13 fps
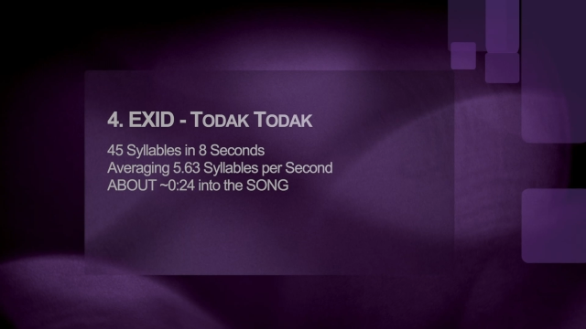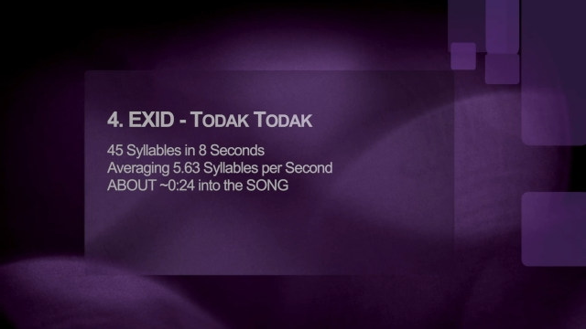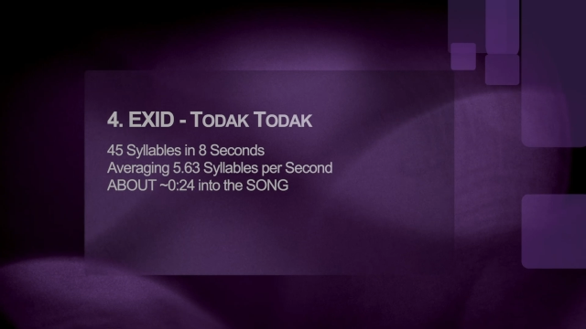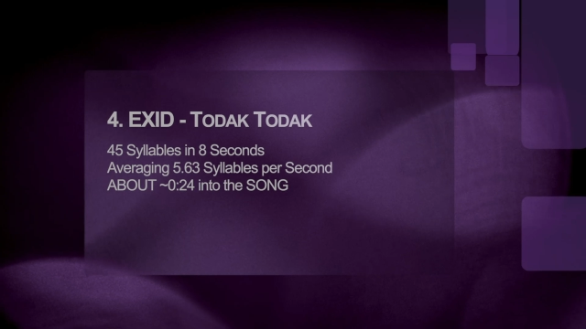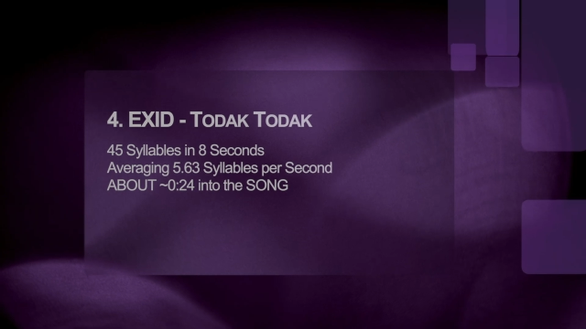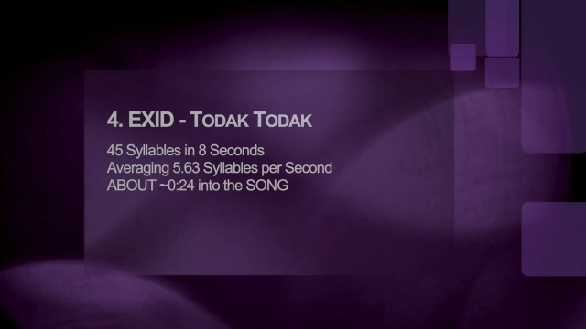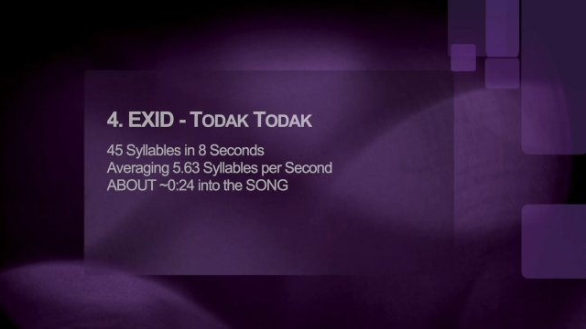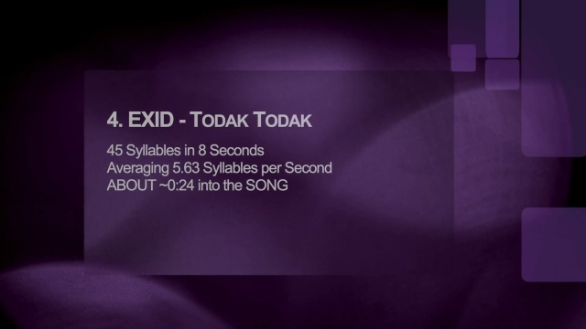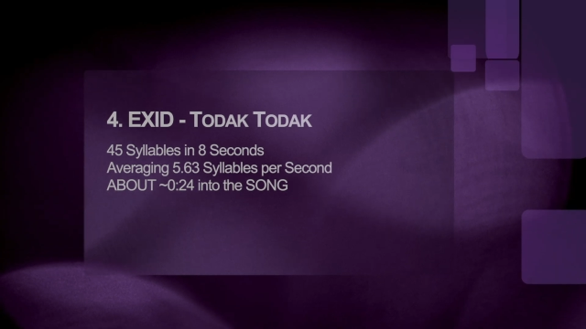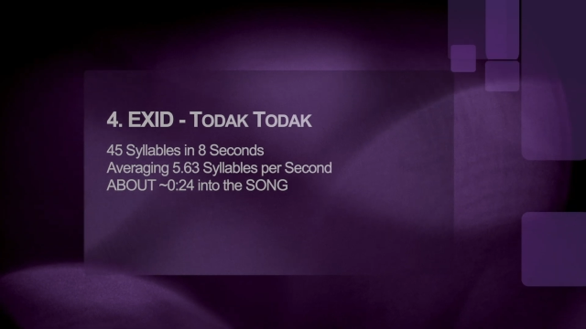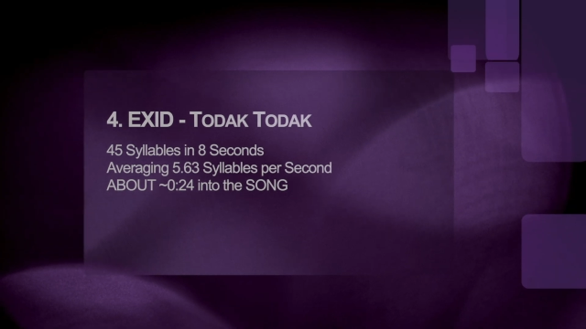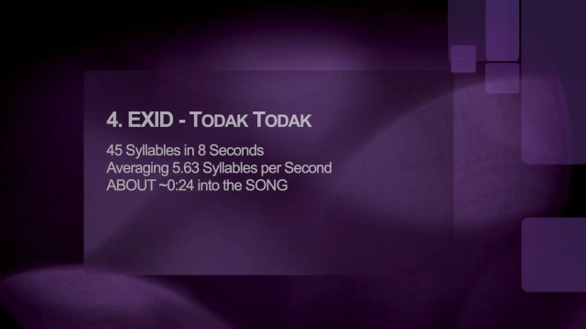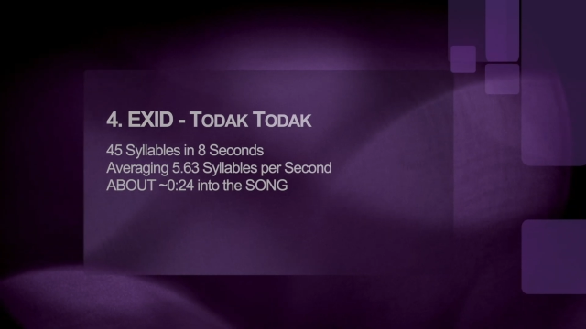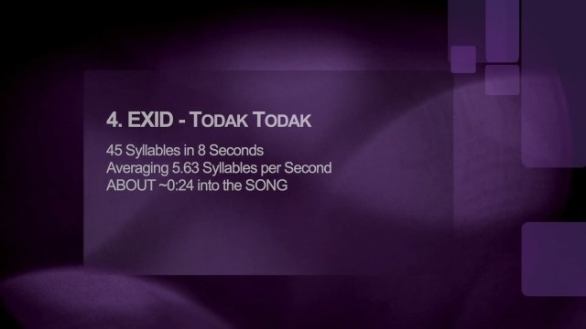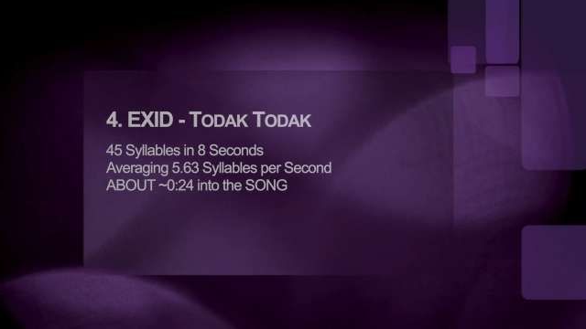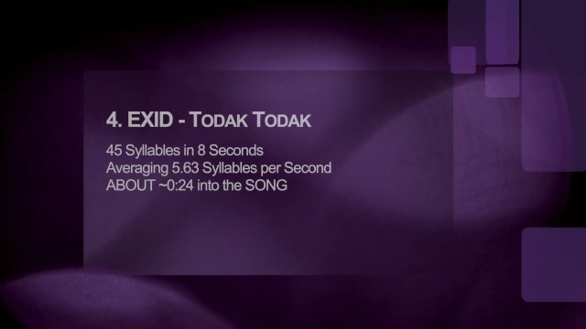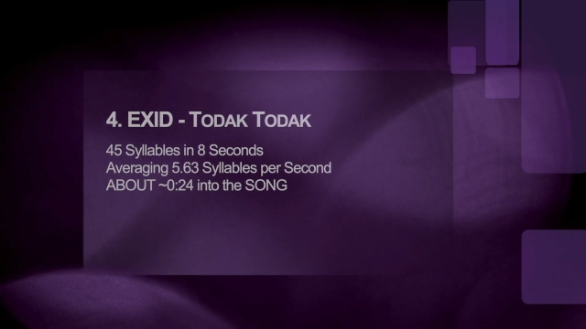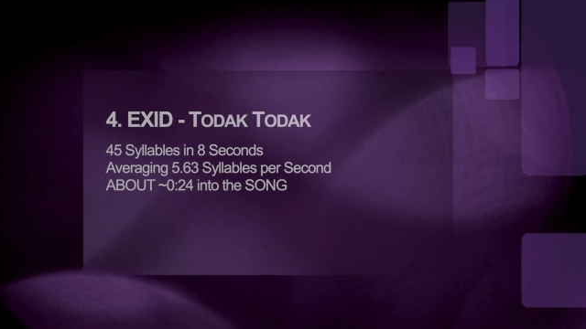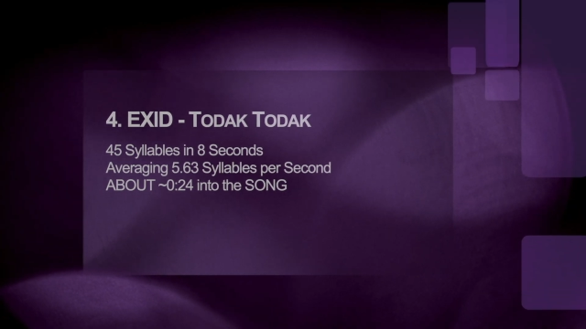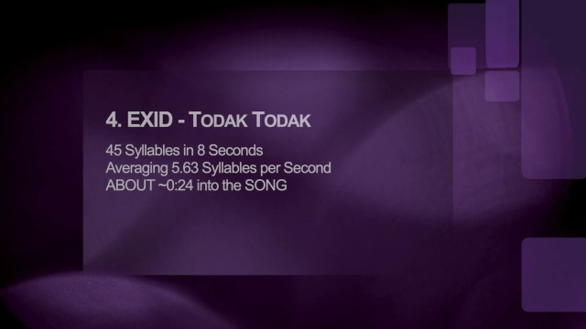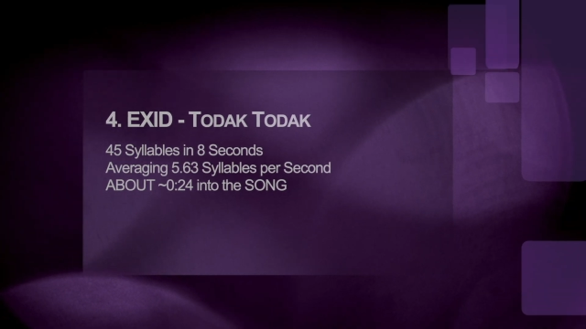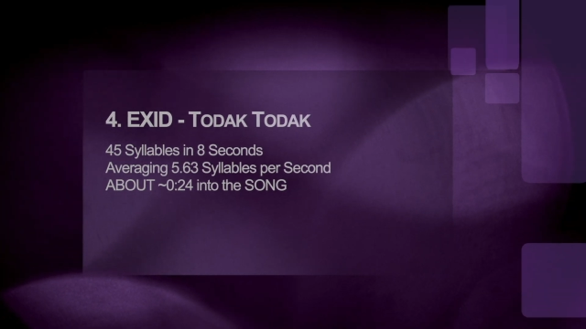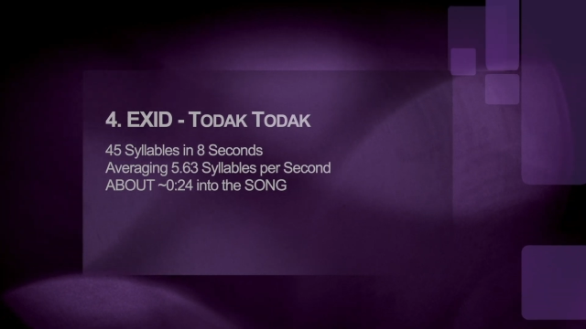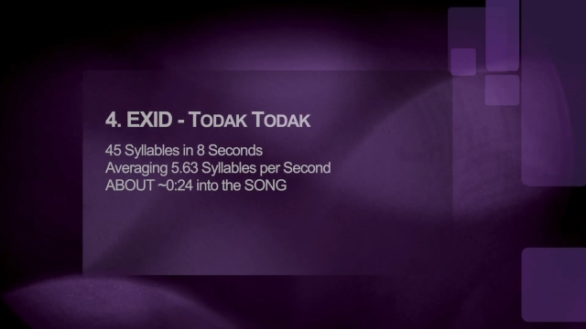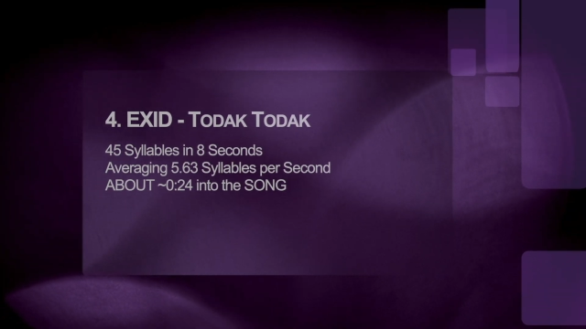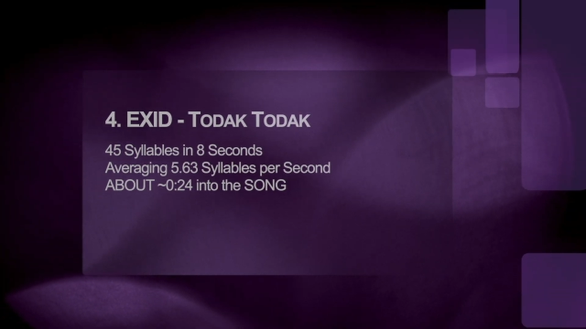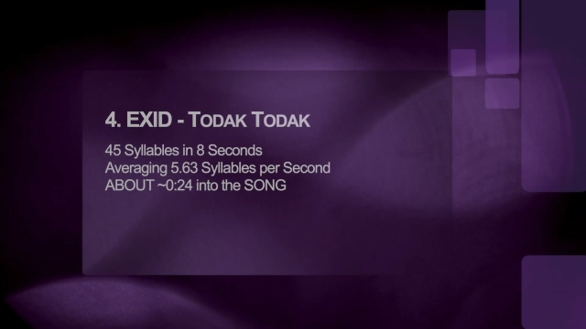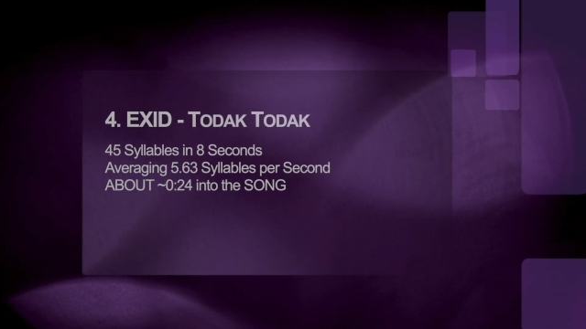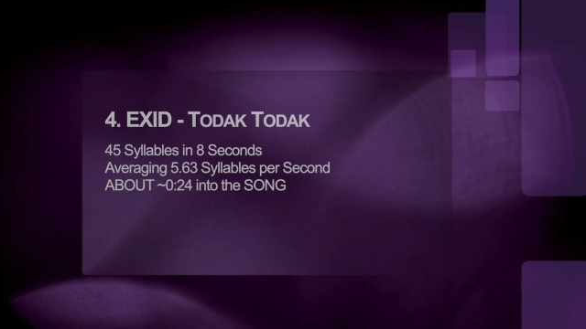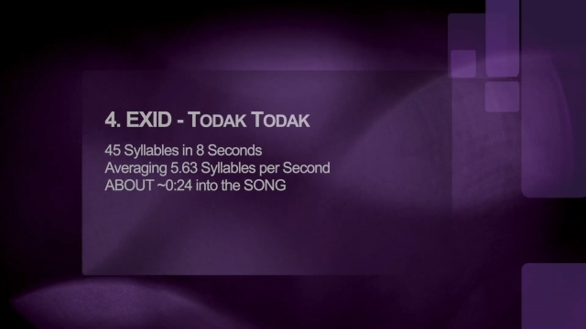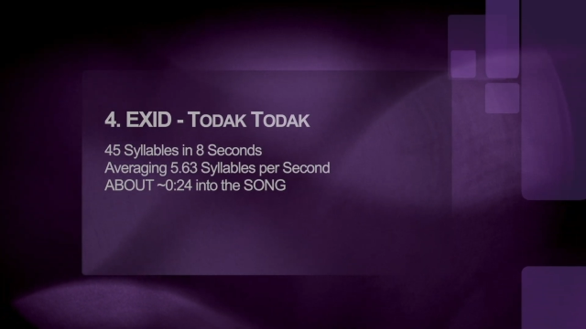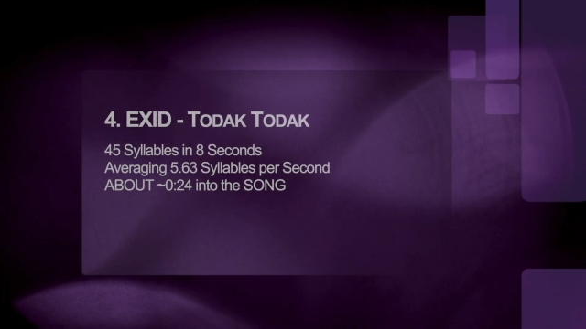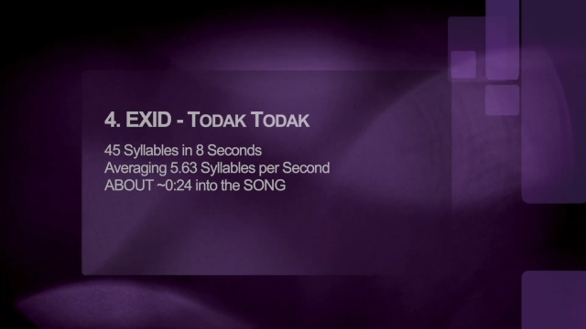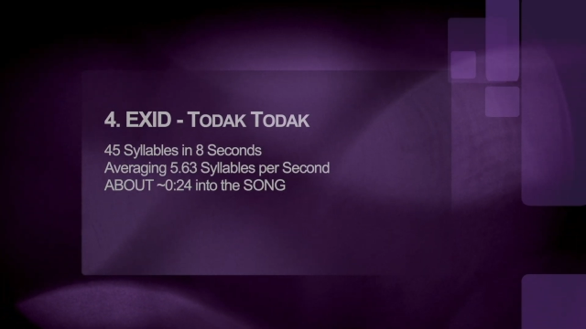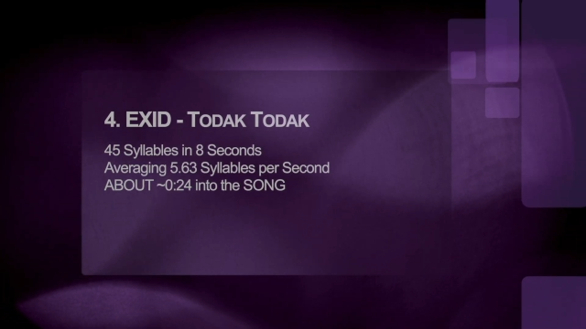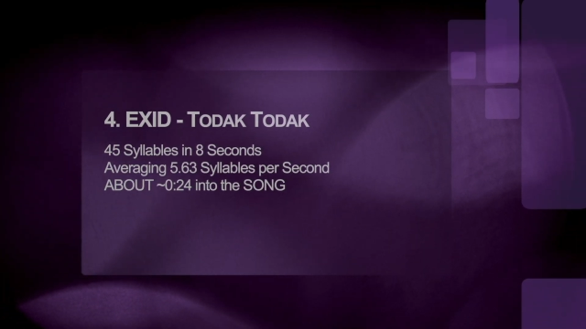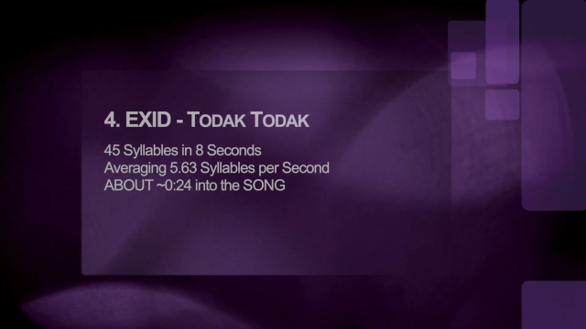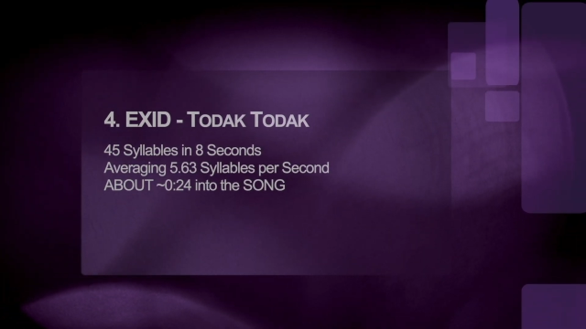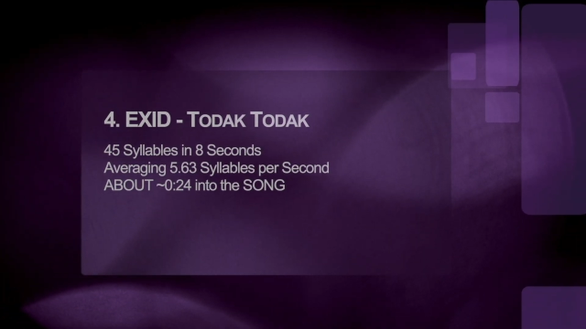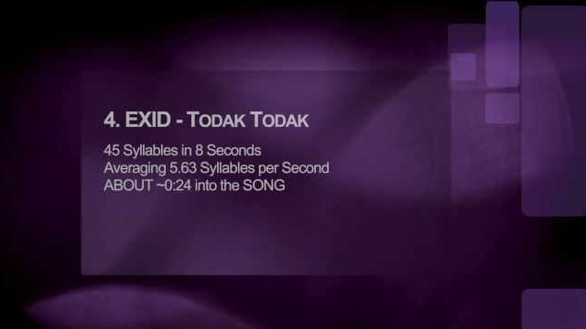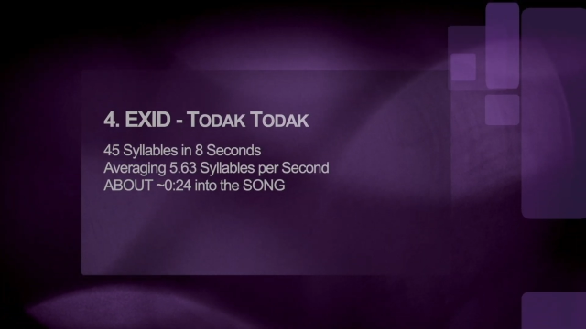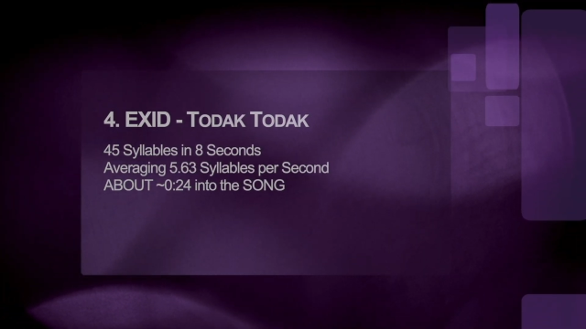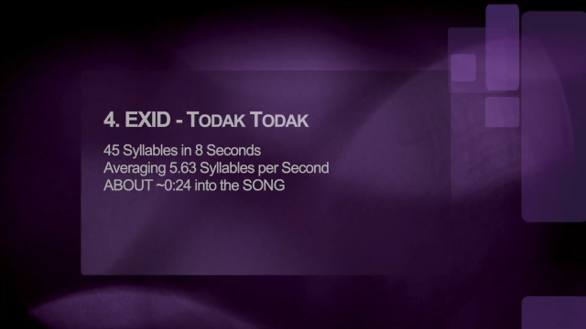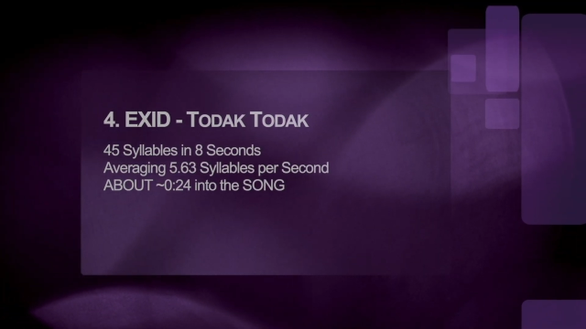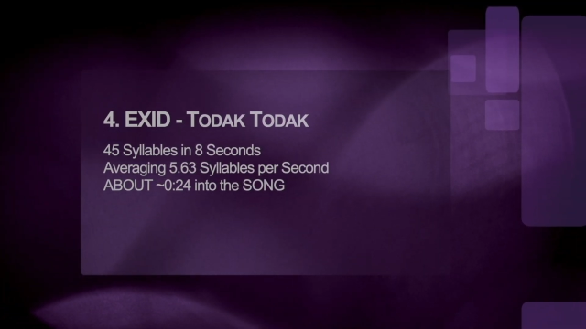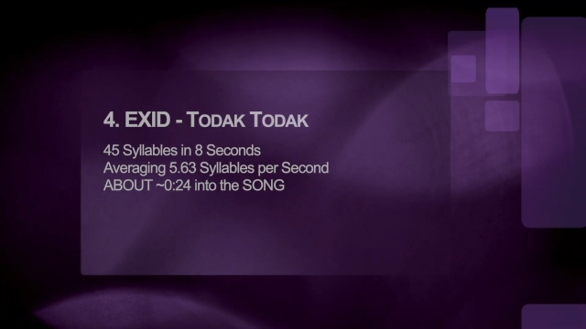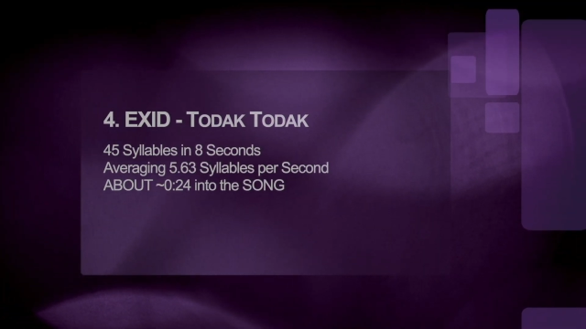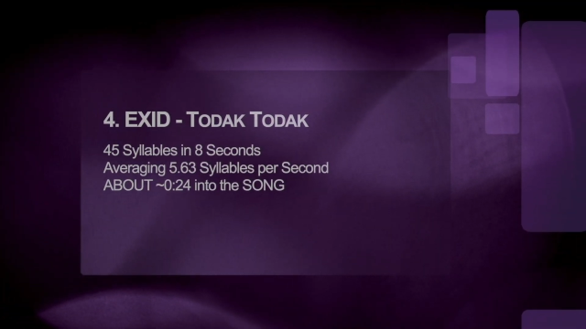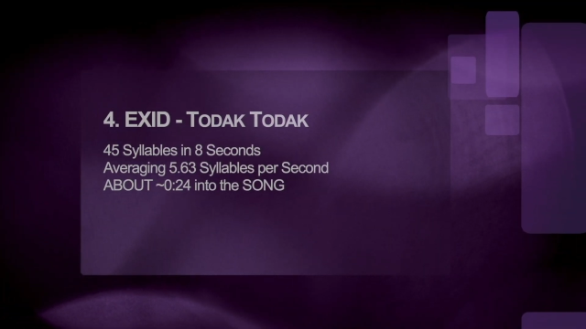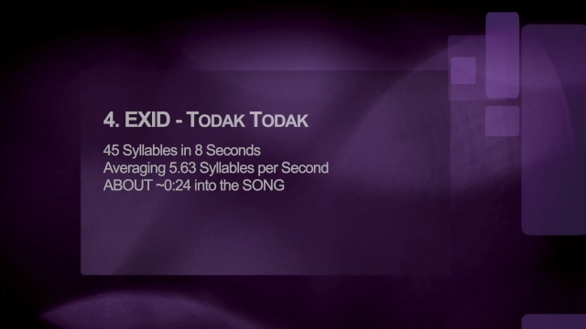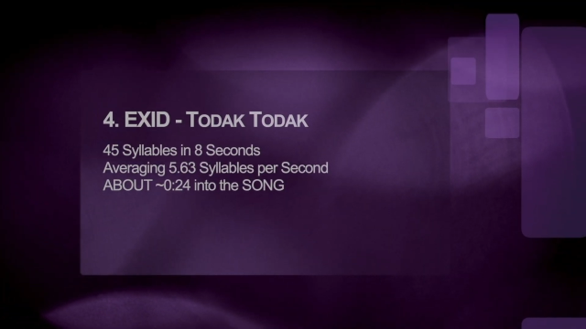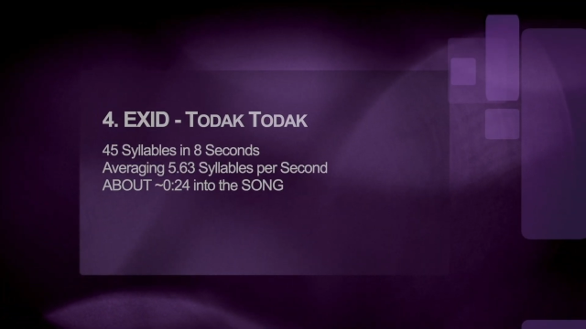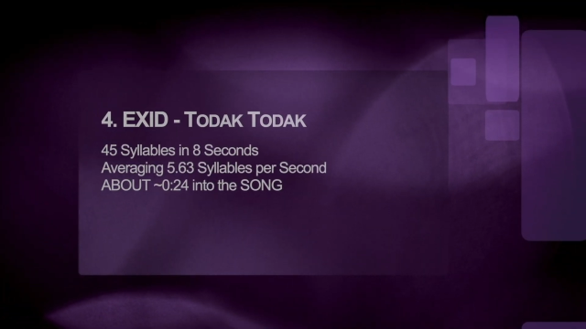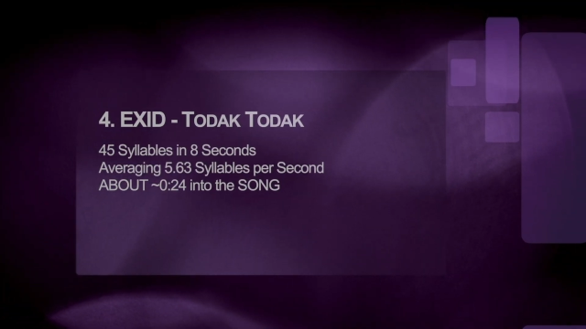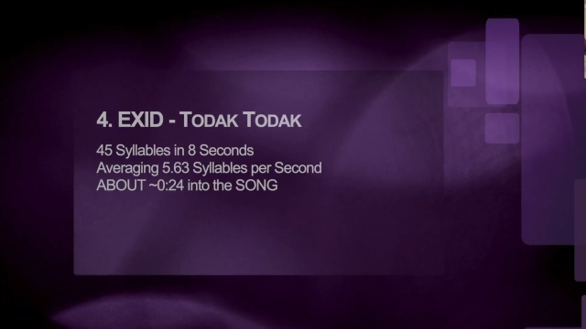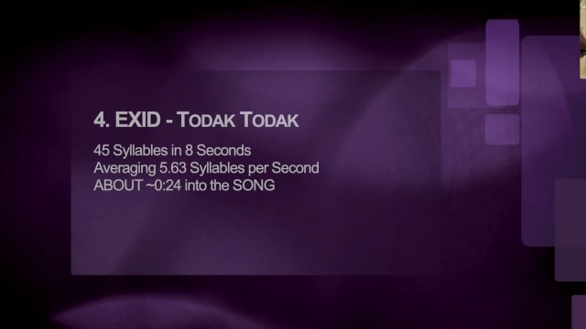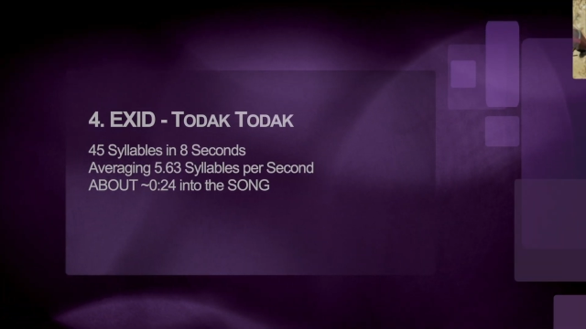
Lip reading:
Nobody's mouth can be seen.